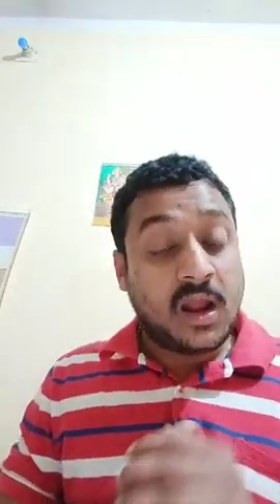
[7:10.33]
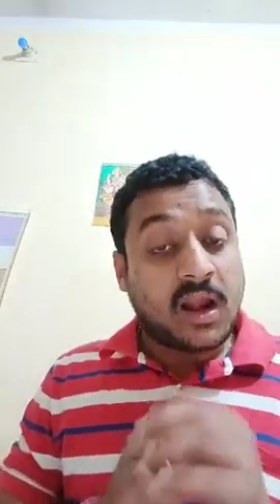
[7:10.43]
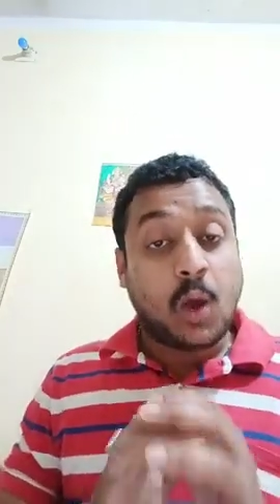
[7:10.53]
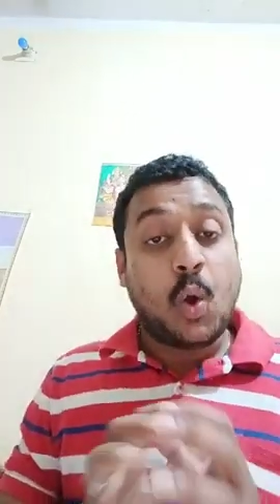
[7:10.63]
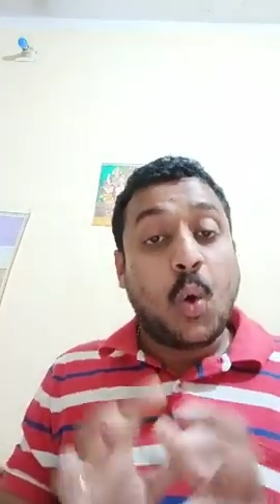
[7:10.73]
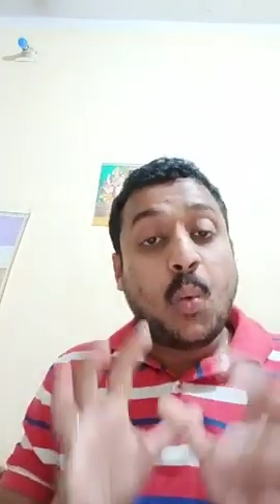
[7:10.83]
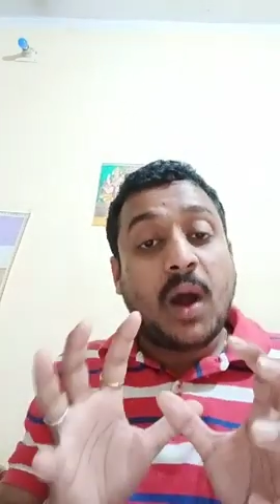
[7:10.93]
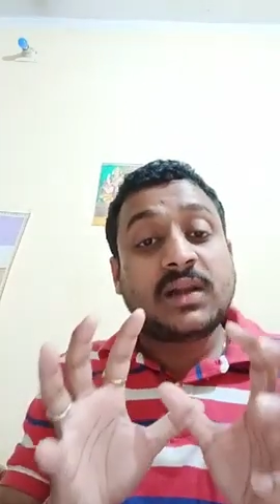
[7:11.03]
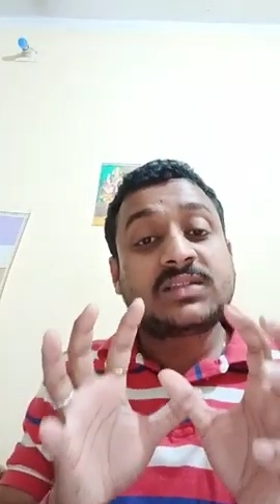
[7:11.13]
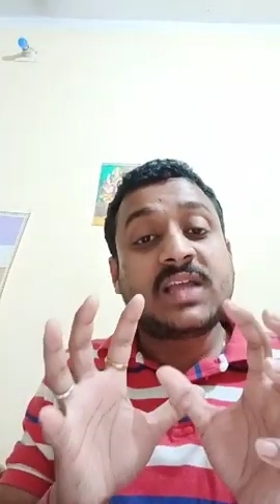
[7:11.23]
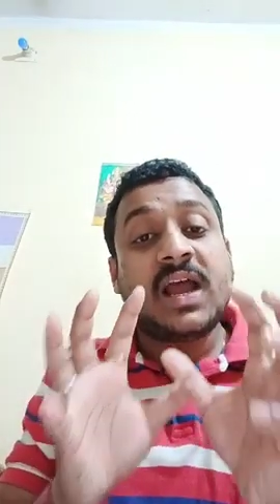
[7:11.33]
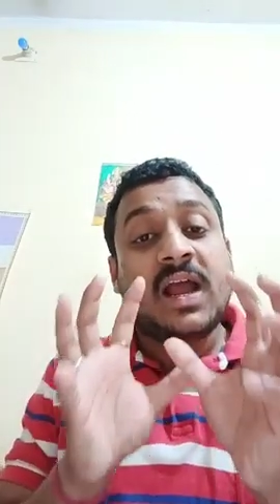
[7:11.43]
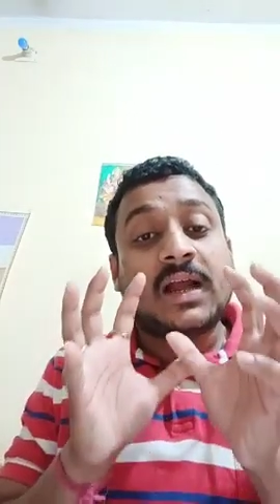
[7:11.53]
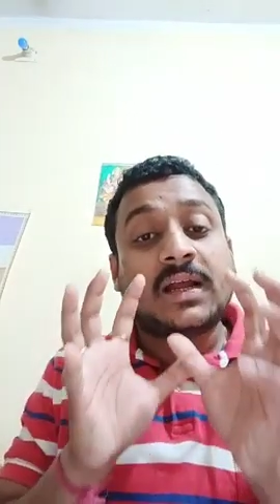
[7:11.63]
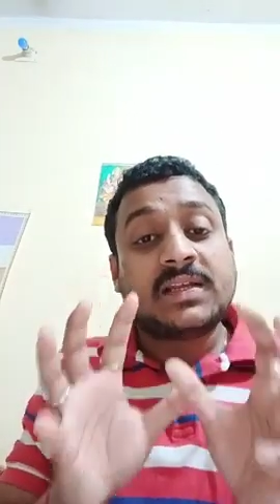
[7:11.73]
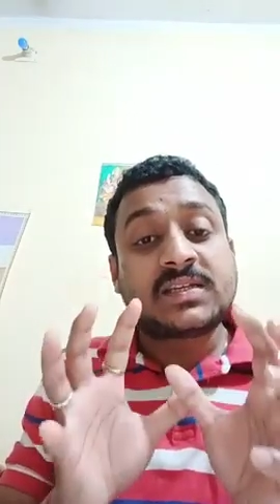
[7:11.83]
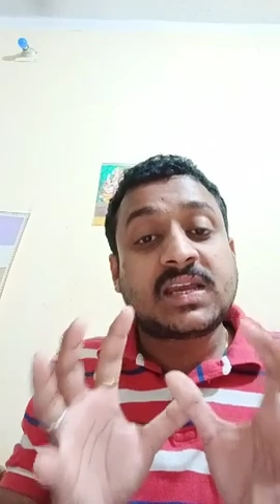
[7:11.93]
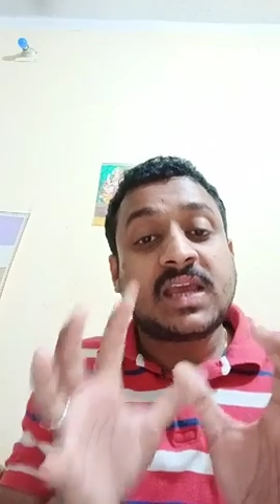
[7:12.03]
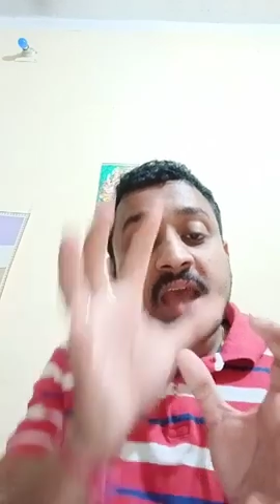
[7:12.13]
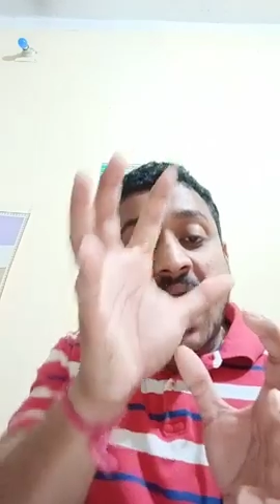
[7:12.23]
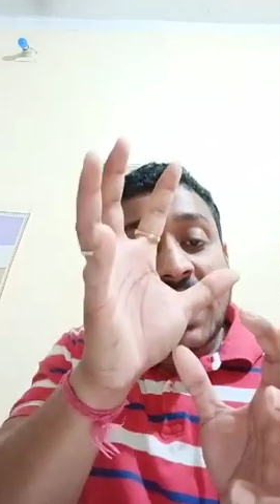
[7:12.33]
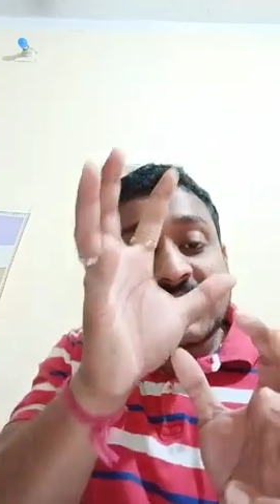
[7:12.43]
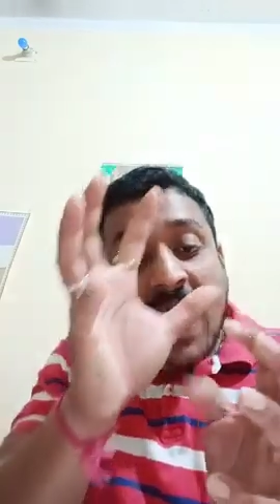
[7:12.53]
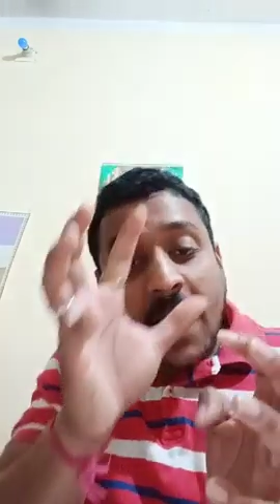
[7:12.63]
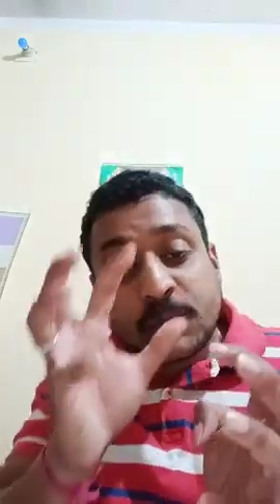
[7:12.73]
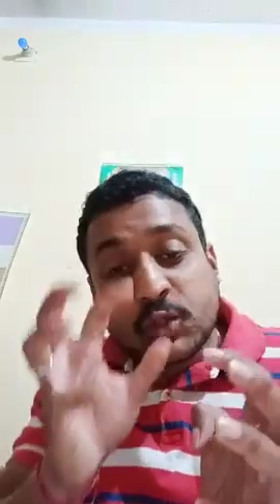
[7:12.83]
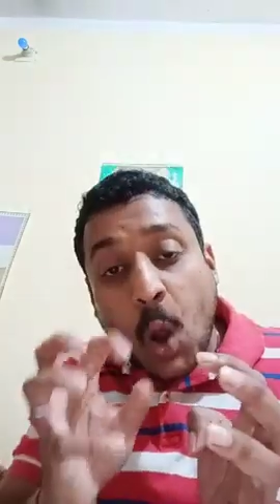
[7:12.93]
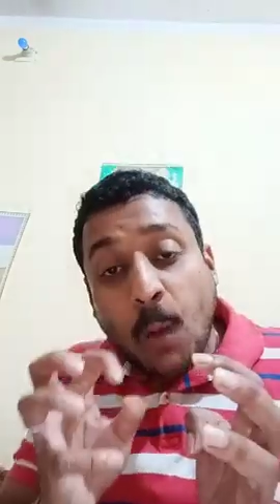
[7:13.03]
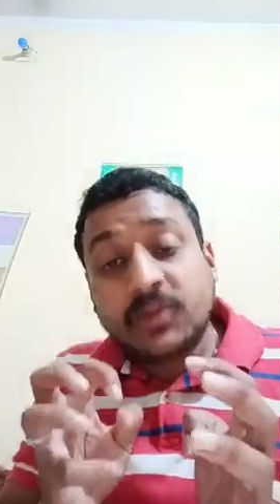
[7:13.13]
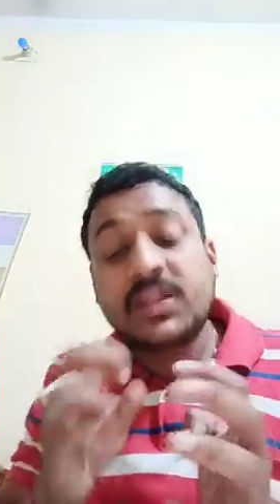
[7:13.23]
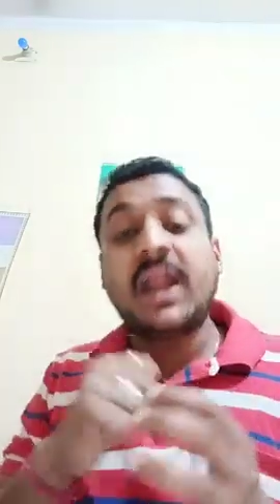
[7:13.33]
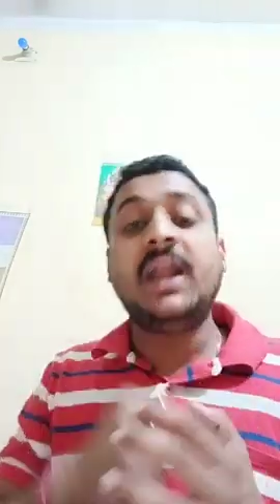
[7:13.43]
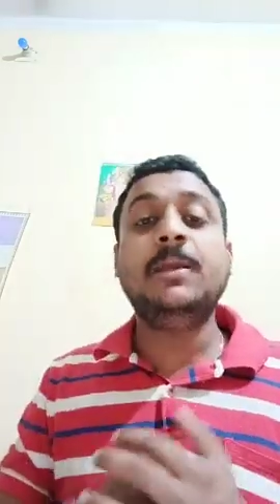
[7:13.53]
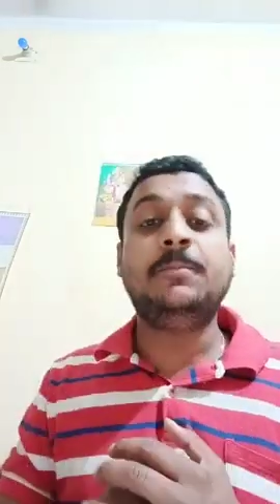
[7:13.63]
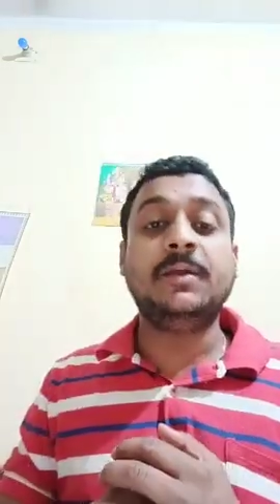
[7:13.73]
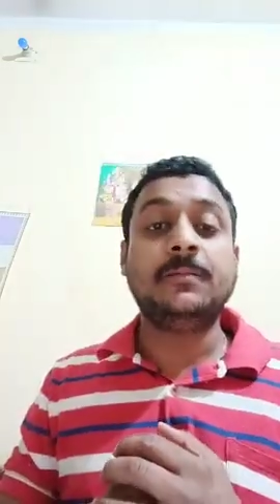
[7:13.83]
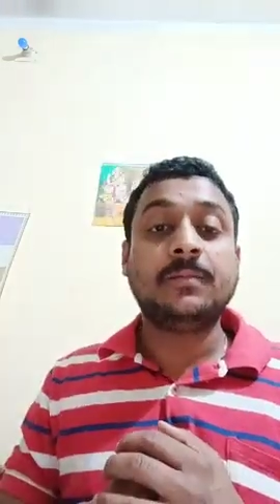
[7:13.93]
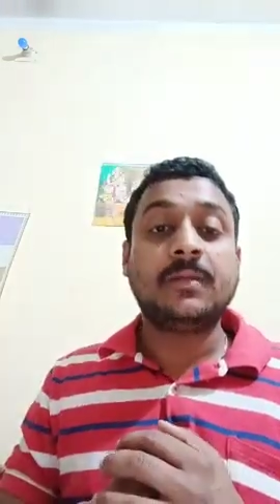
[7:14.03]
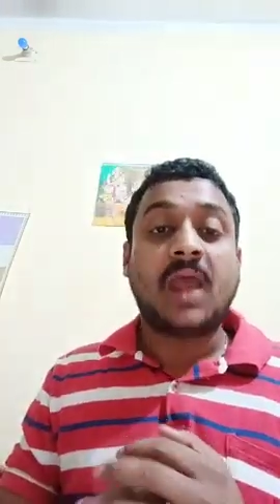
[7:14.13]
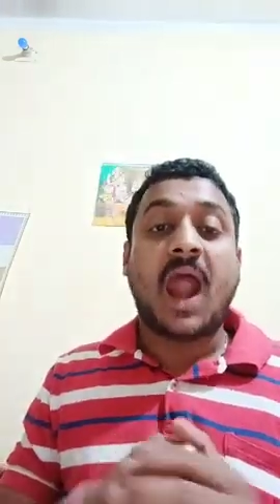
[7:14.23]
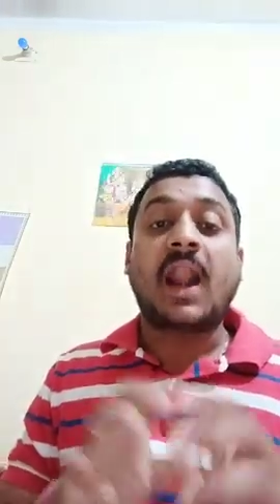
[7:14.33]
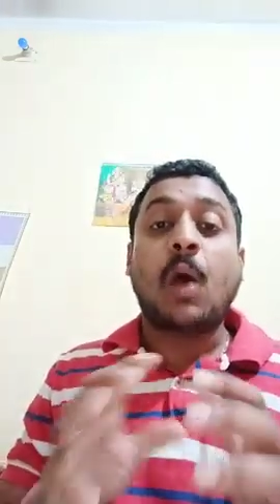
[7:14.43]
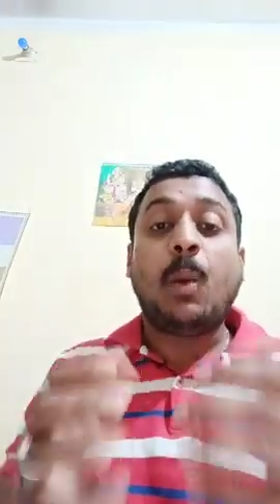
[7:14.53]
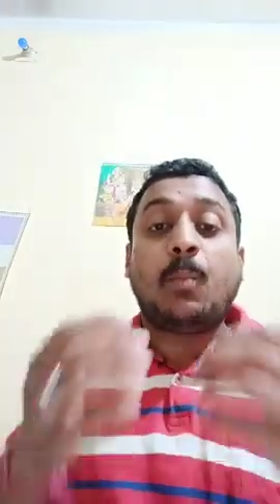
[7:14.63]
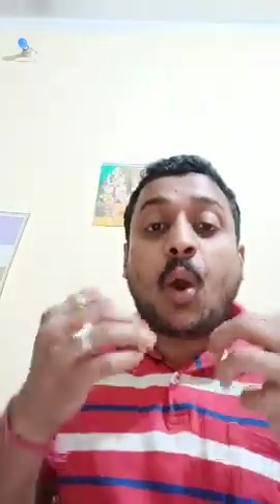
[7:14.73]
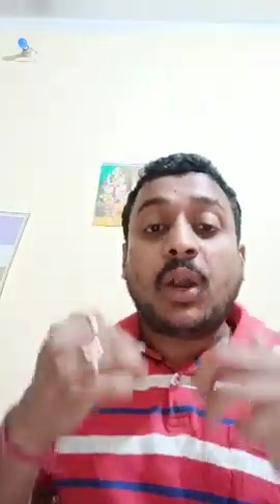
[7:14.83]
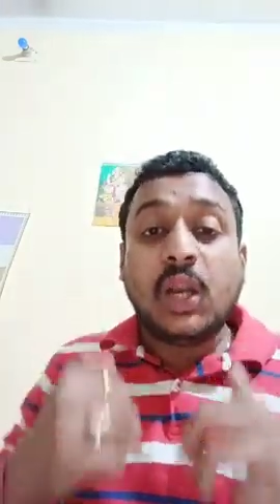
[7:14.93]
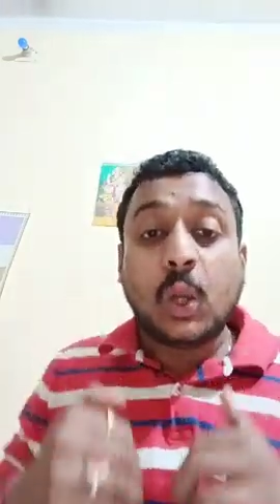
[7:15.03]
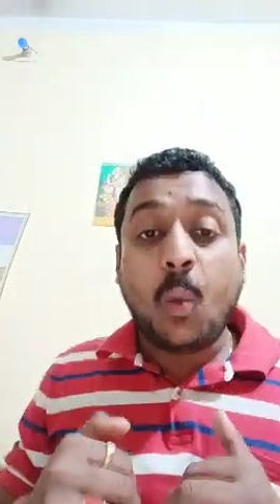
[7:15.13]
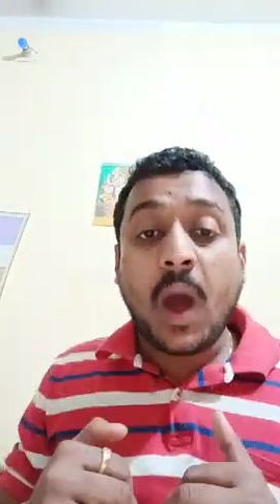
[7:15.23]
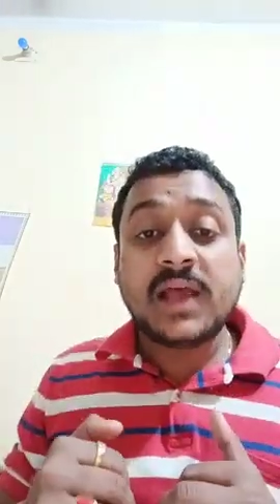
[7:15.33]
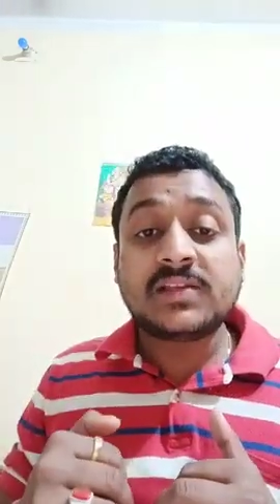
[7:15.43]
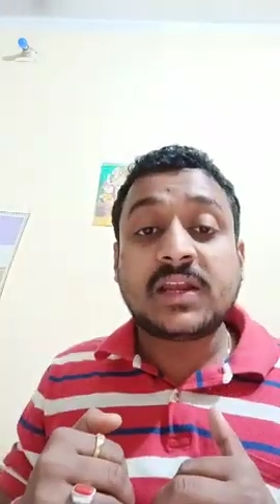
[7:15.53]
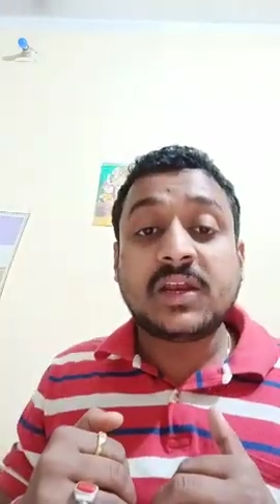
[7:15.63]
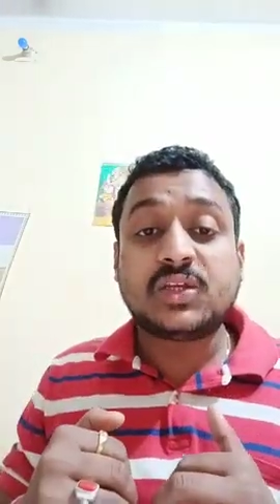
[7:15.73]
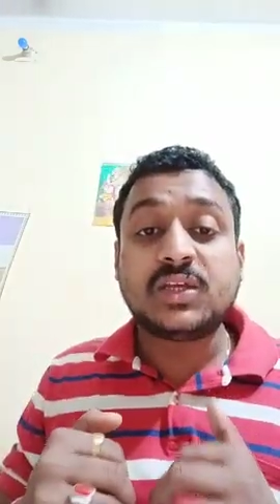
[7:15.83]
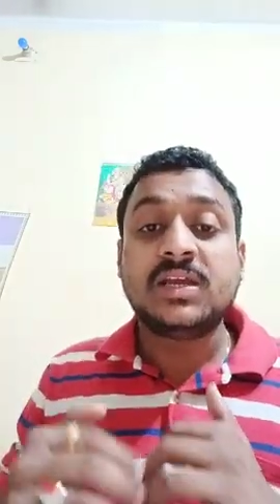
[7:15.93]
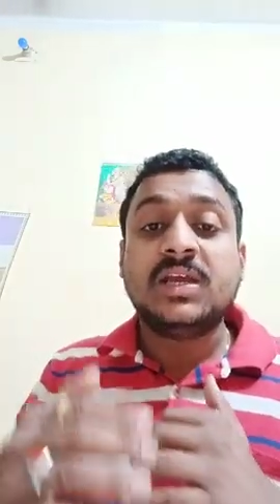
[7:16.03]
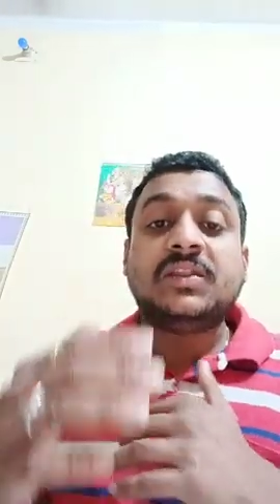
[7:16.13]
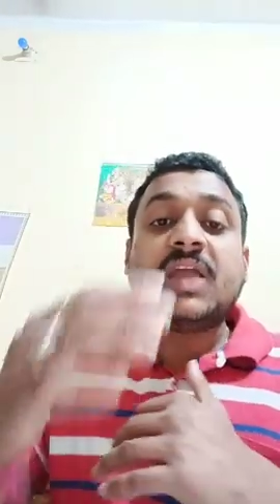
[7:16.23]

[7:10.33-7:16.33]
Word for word: Now, once the cristae has absorbed the ADP and our body requires energy,